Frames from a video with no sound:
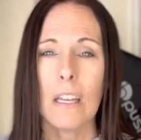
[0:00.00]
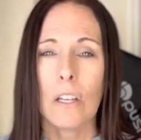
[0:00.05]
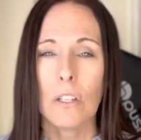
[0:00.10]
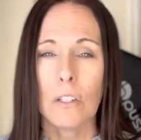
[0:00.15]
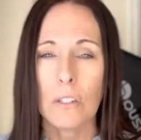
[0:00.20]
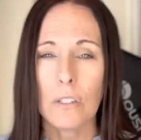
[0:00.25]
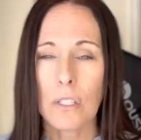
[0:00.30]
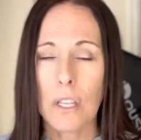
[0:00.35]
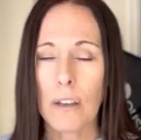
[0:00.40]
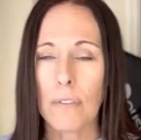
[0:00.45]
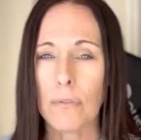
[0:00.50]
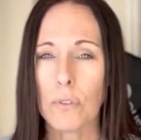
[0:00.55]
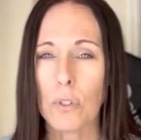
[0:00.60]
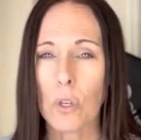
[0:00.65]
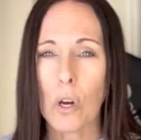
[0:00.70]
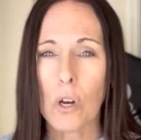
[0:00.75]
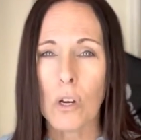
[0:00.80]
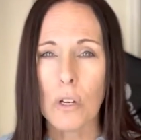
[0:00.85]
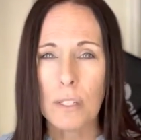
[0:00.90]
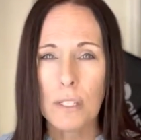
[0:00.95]
stuffed
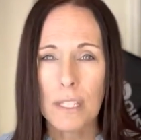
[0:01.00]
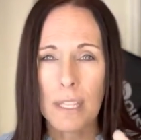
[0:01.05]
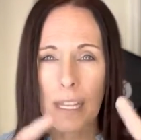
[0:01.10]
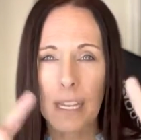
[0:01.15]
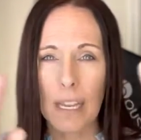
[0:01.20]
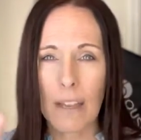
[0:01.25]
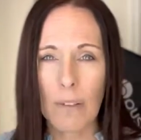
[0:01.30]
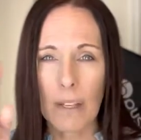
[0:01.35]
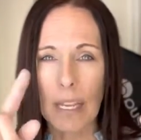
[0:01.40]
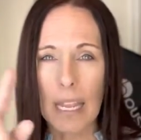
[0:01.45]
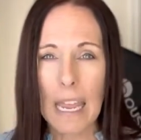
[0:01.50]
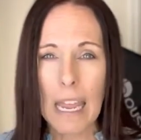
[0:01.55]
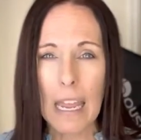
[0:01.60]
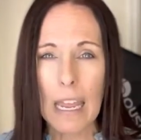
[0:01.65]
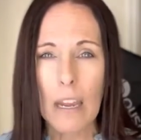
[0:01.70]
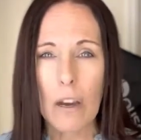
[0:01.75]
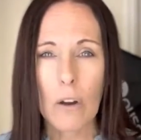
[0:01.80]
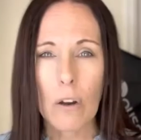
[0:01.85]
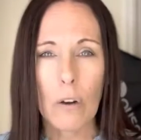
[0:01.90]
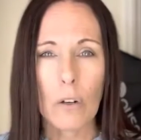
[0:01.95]
dolls, and they have like
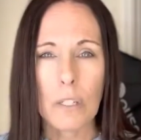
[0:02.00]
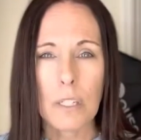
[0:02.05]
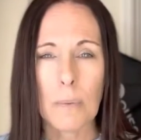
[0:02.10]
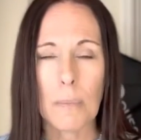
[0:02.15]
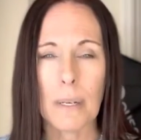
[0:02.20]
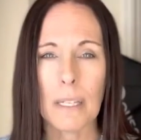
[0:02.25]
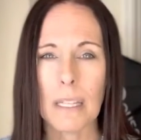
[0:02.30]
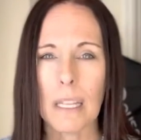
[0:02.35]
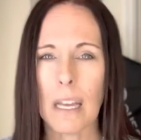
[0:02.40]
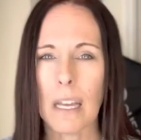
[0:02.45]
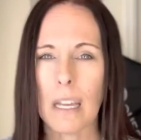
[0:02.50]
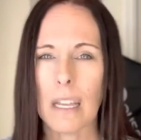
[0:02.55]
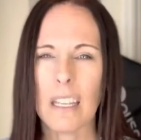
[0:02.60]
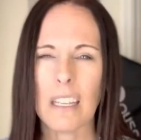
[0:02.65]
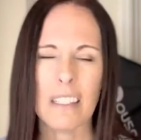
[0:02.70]
hair or something like that,